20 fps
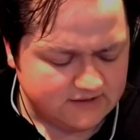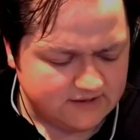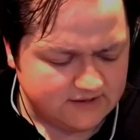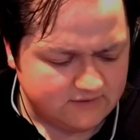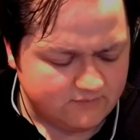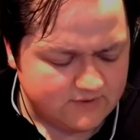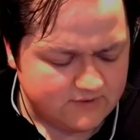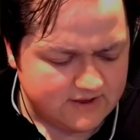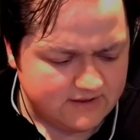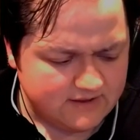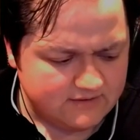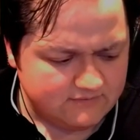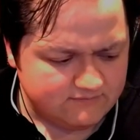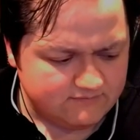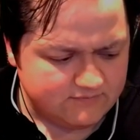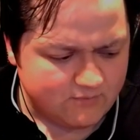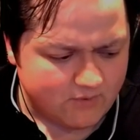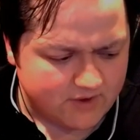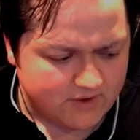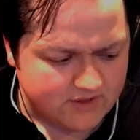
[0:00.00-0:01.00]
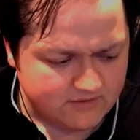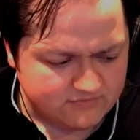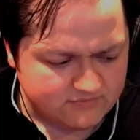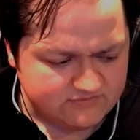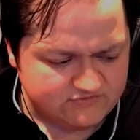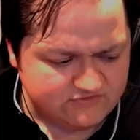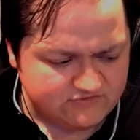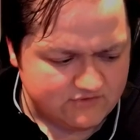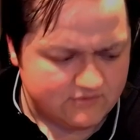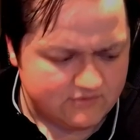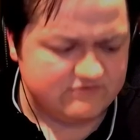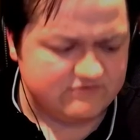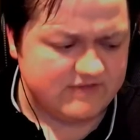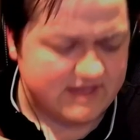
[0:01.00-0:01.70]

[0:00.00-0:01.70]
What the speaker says: Like when I've been working on the series,